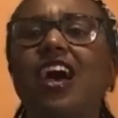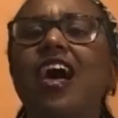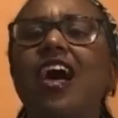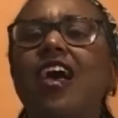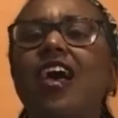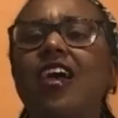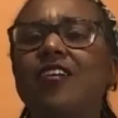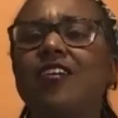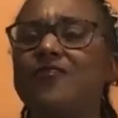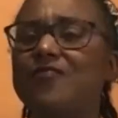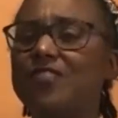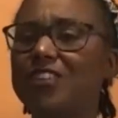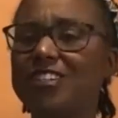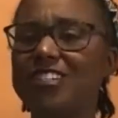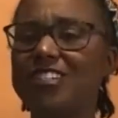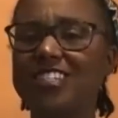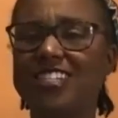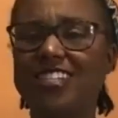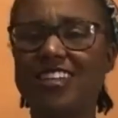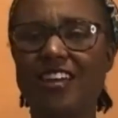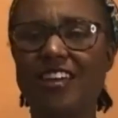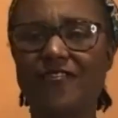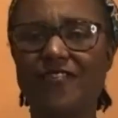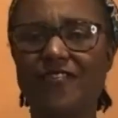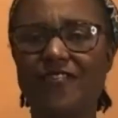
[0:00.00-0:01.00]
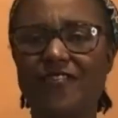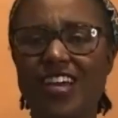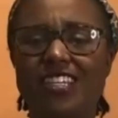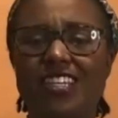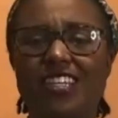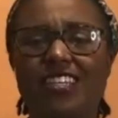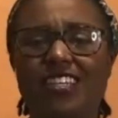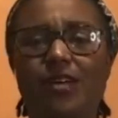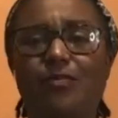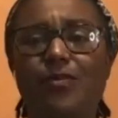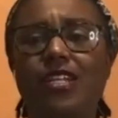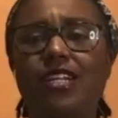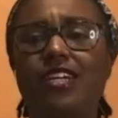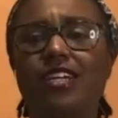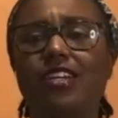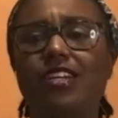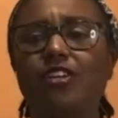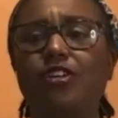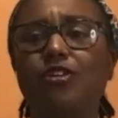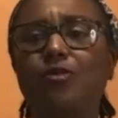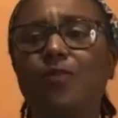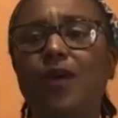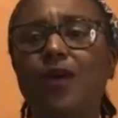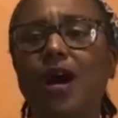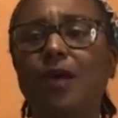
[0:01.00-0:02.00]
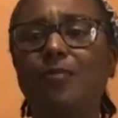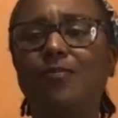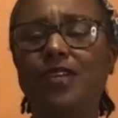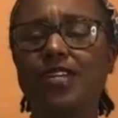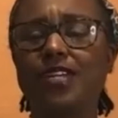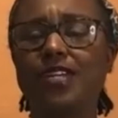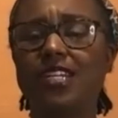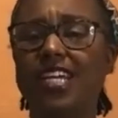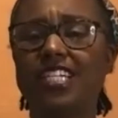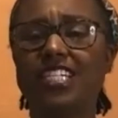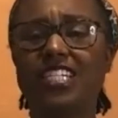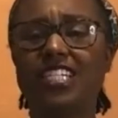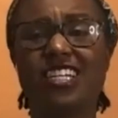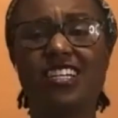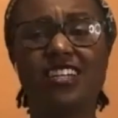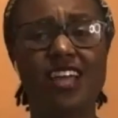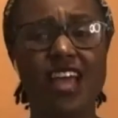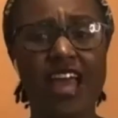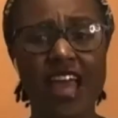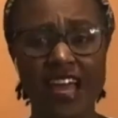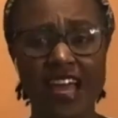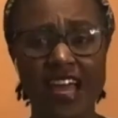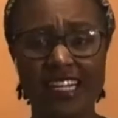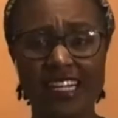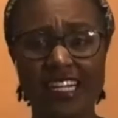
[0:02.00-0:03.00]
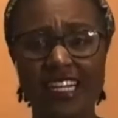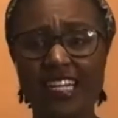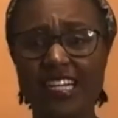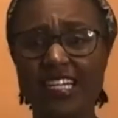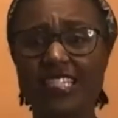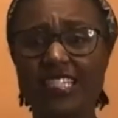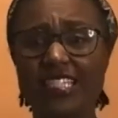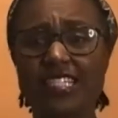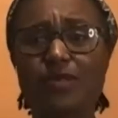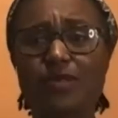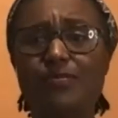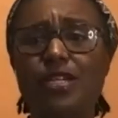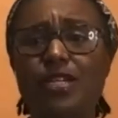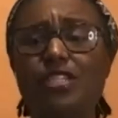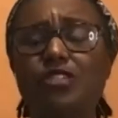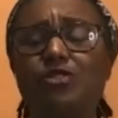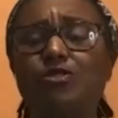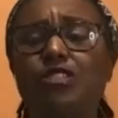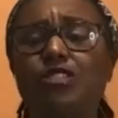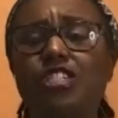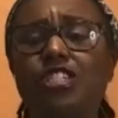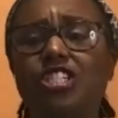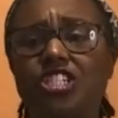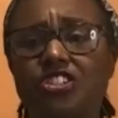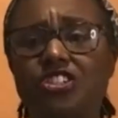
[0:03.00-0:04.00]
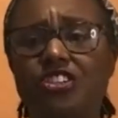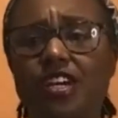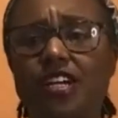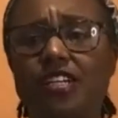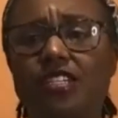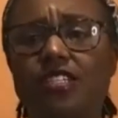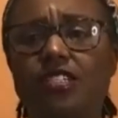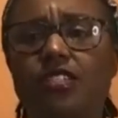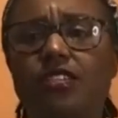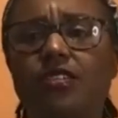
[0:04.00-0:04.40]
adversely affecting the millennial population, leading to mental distress.